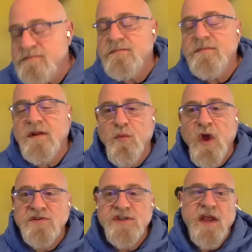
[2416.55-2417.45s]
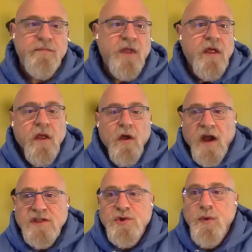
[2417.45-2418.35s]
right. well it. said all
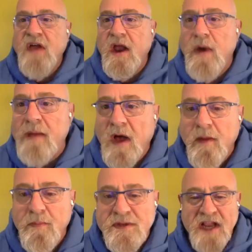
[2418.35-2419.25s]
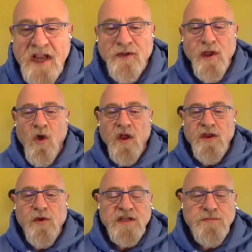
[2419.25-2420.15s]
right so we've got to wrap up it's 8.31
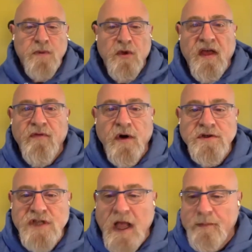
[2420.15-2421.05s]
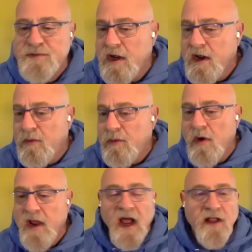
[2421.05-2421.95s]
you guys both have hard stops
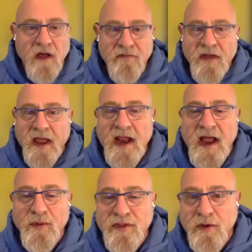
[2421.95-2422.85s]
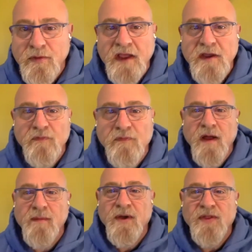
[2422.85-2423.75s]
Rony, I love hanging out with you. Thank you for
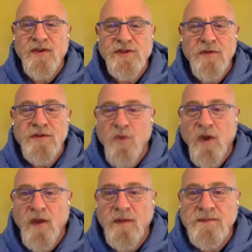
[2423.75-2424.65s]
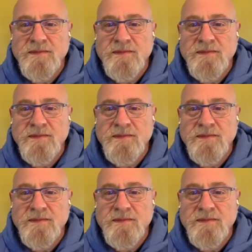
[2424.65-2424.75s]
coming on the show this morning. Thank you